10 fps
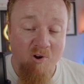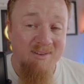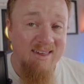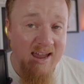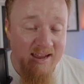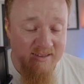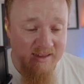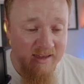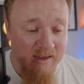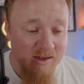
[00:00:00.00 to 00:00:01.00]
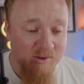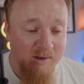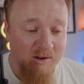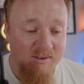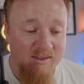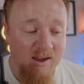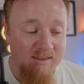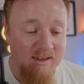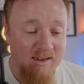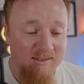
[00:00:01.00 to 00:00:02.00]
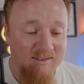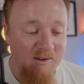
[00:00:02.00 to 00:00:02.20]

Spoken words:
rotating. So I can rotate it.